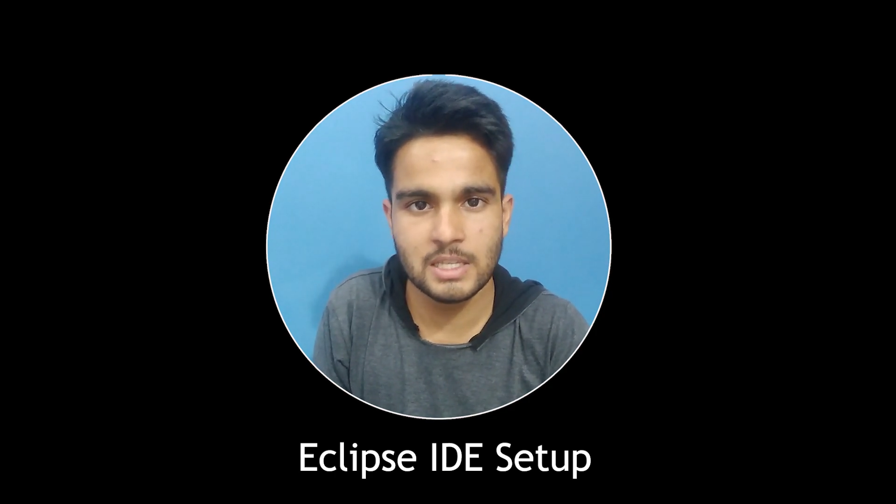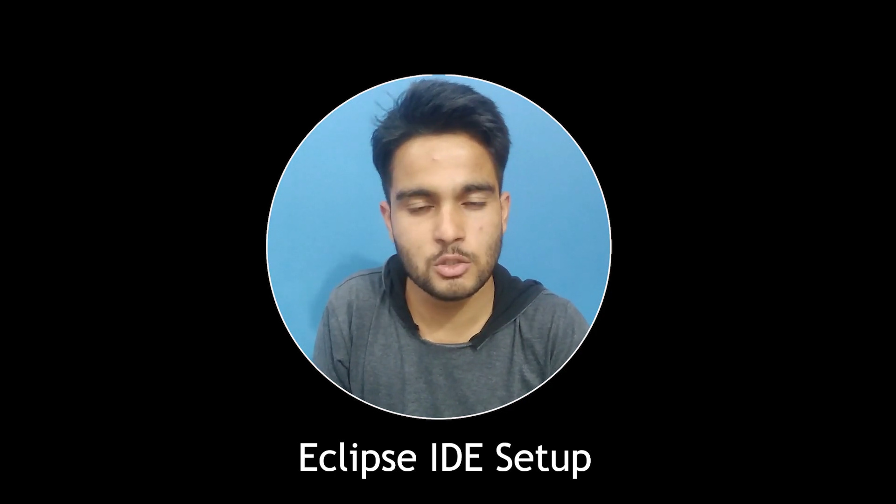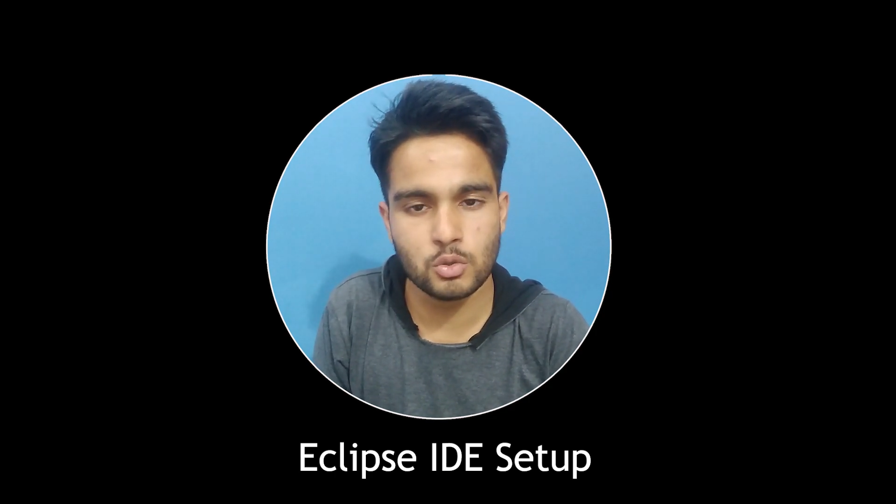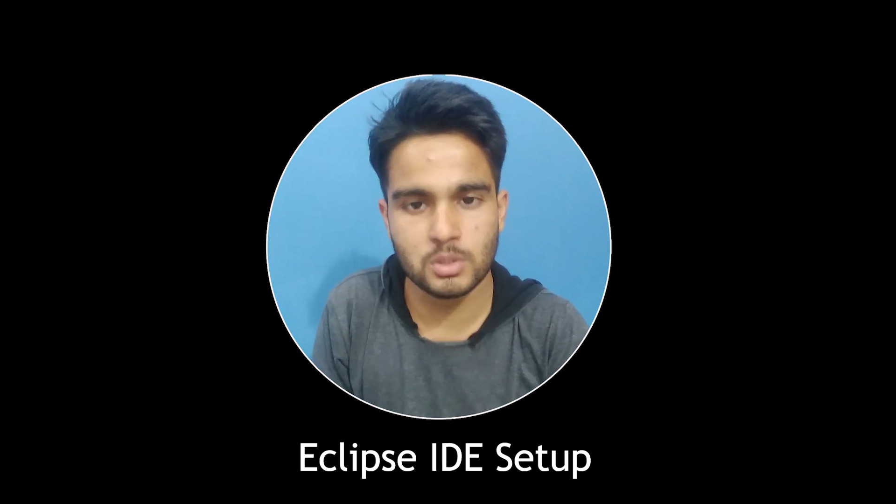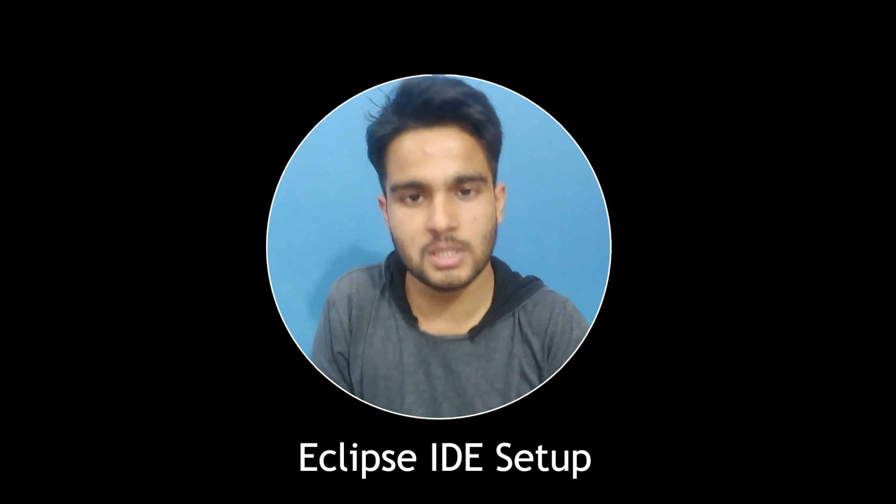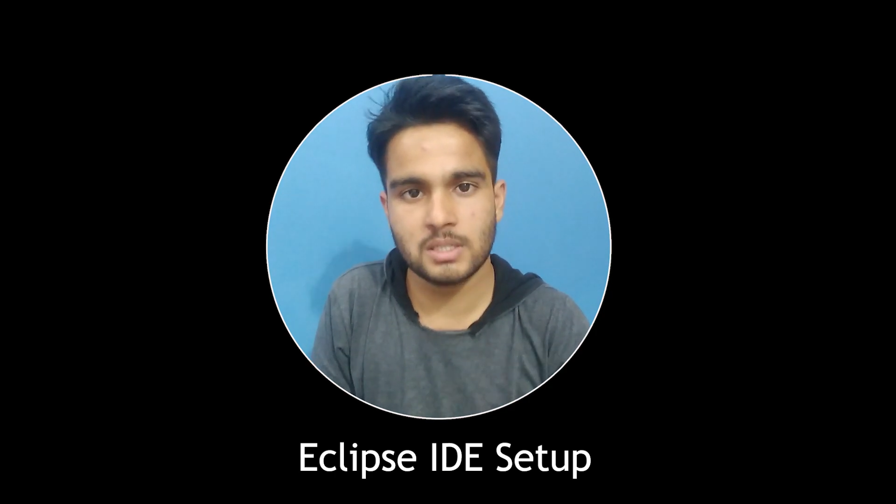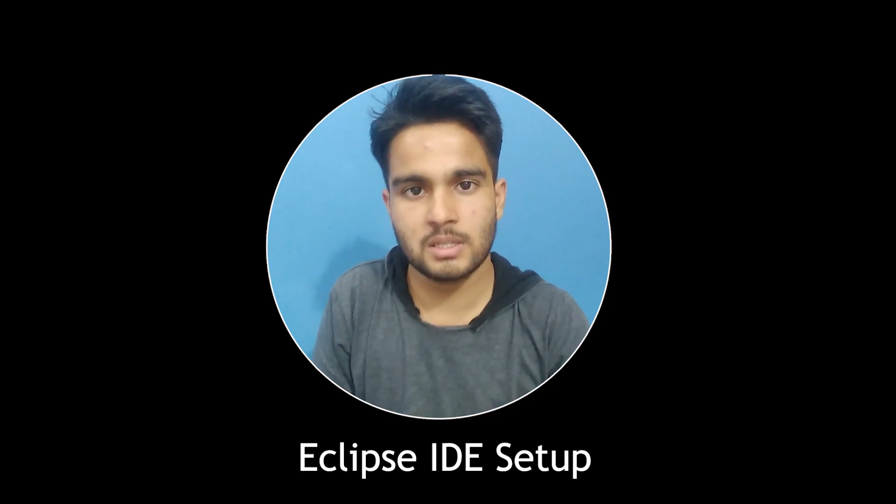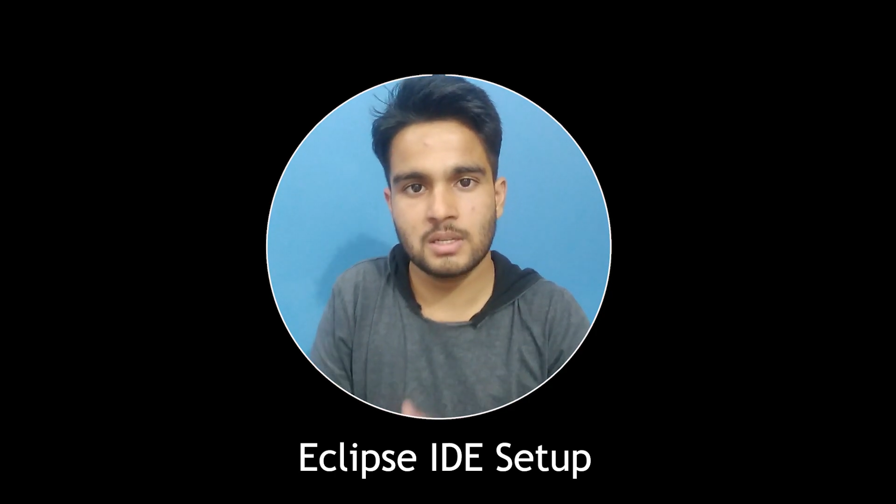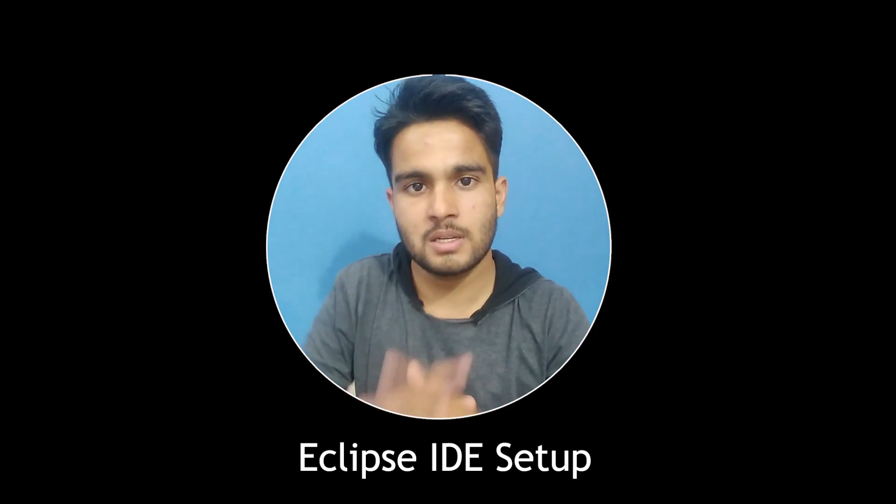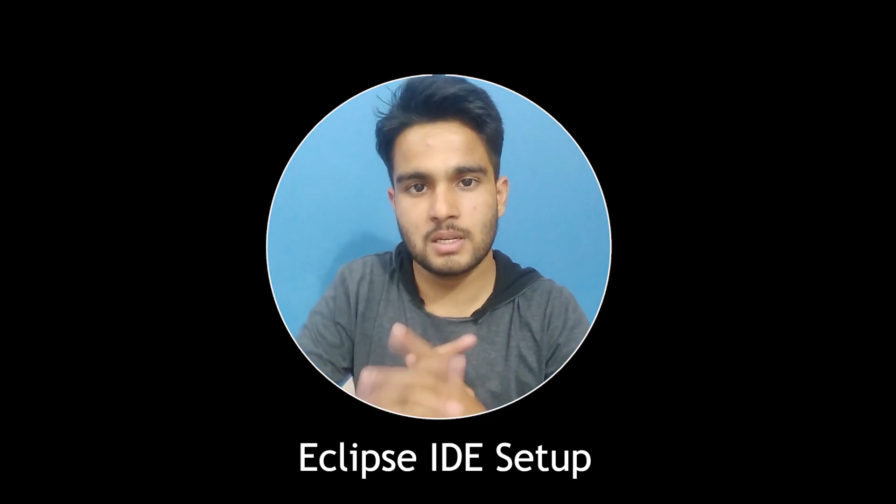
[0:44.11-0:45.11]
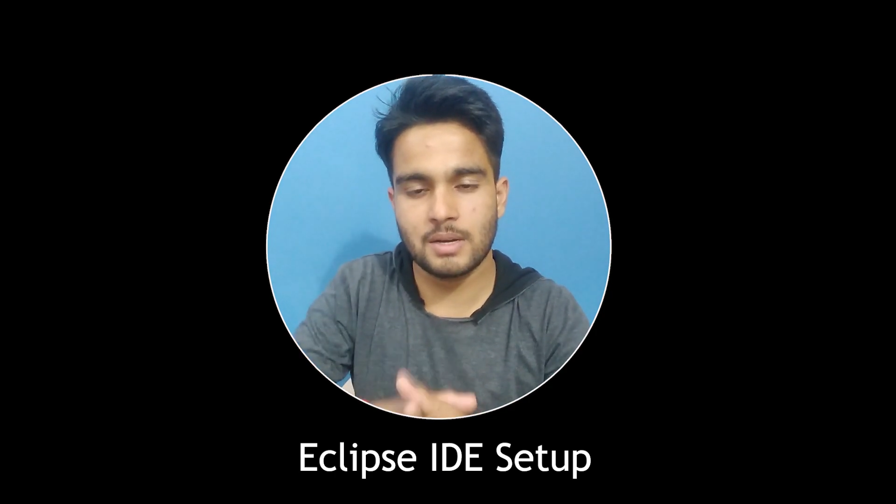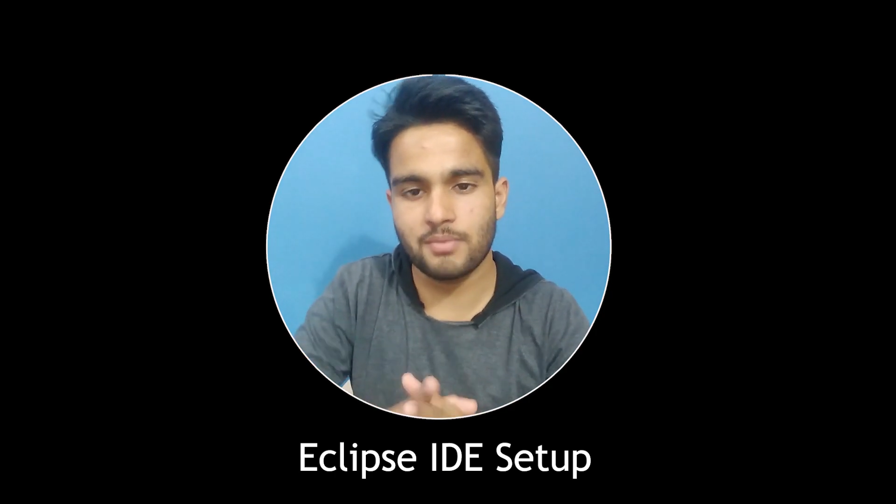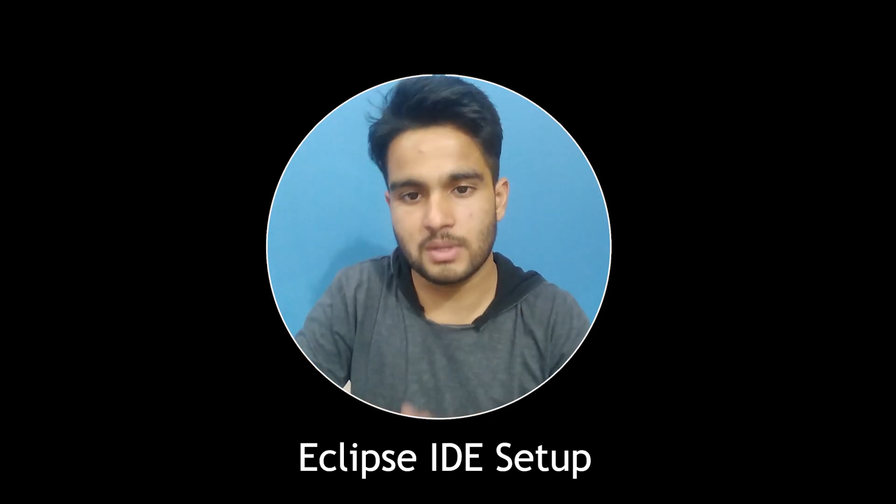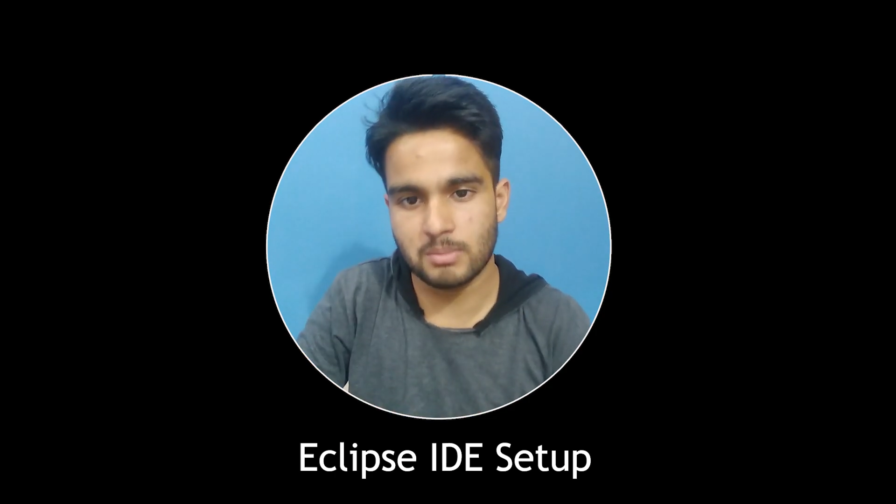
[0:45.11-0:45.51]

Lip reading: so just come with